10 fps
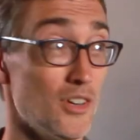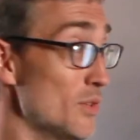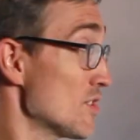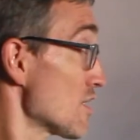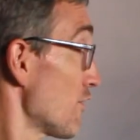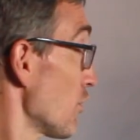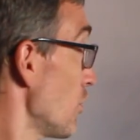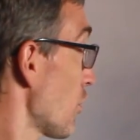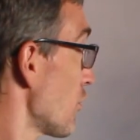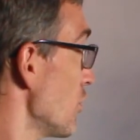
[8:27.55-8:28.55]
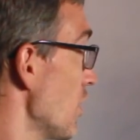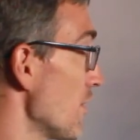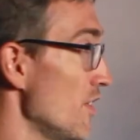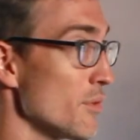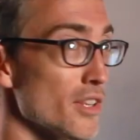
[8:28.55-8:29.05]
We just flew through
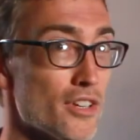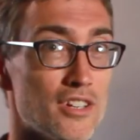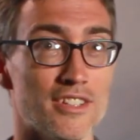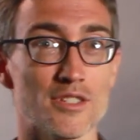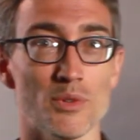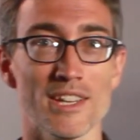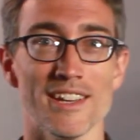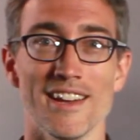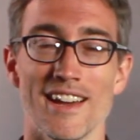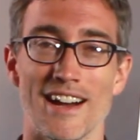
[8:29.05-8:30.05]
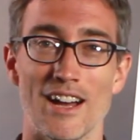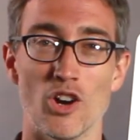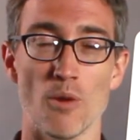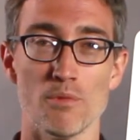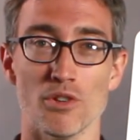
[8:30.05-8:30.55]
everything we learned this week. I
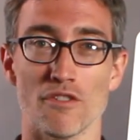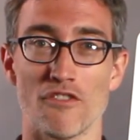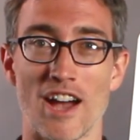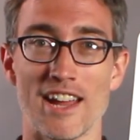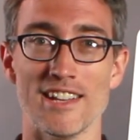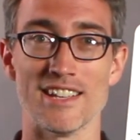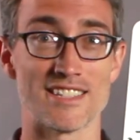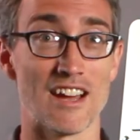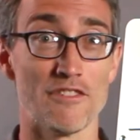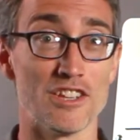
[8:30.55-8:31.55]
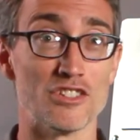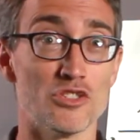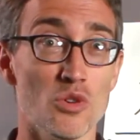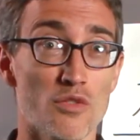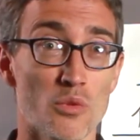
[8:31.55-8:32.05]
hope you're finding it's not feeling
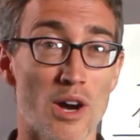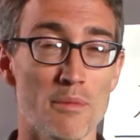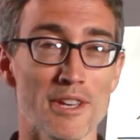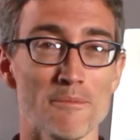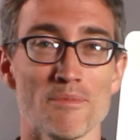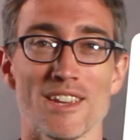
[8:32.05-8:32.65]
too overwhelming.